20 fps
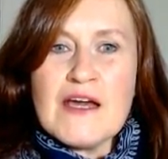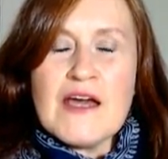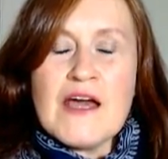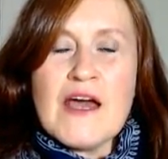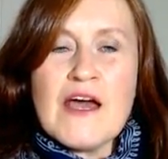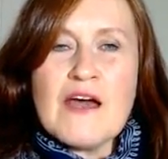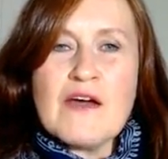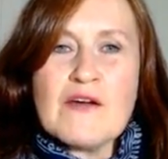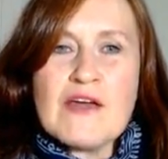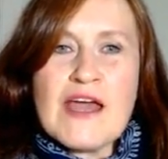
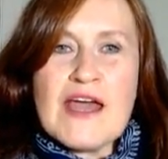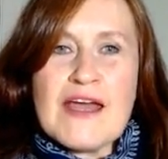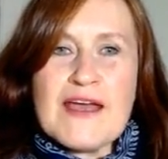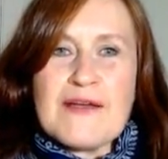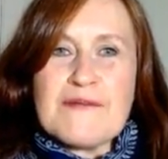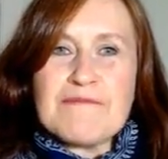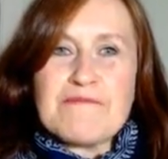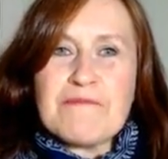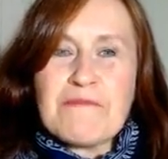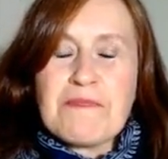Okay,
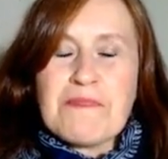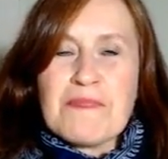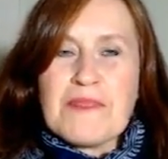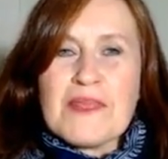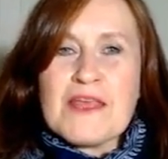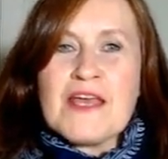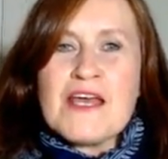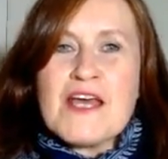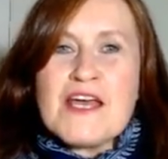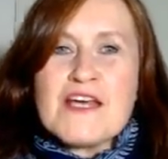
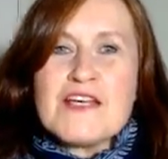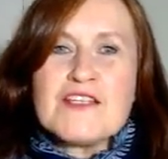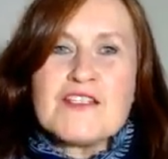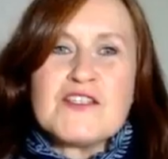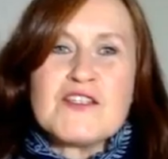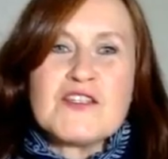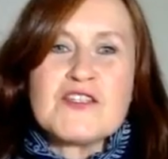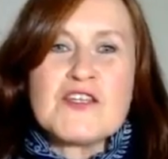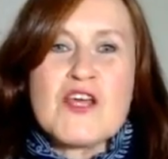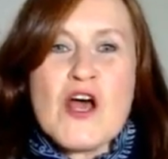
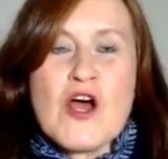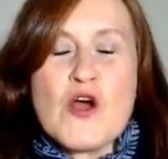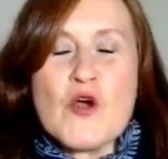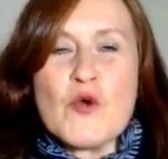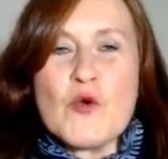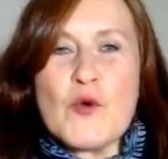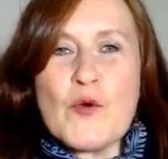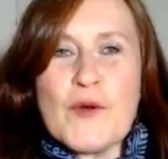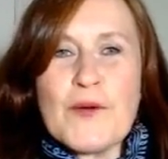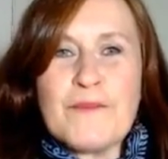so
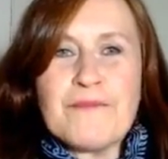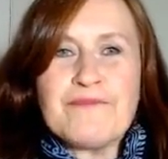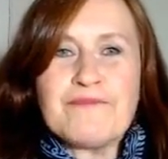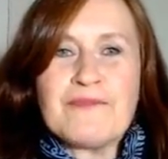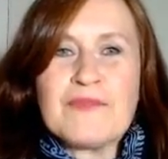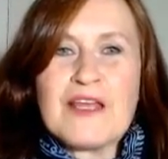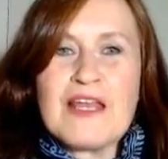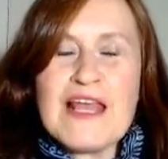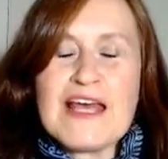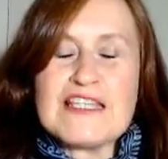
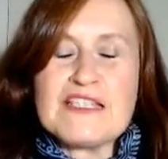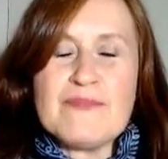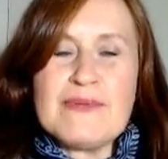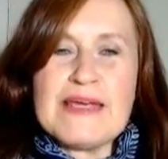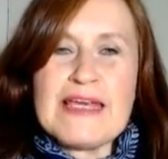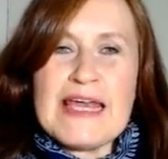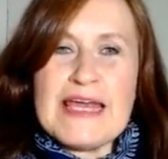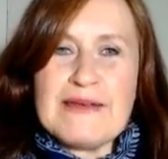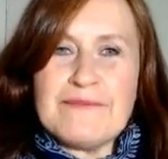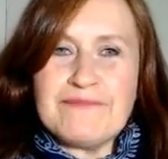let's
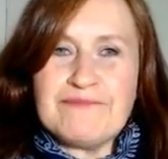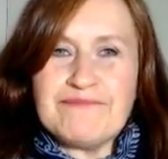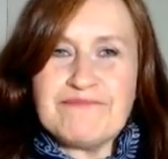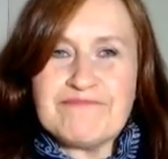begin.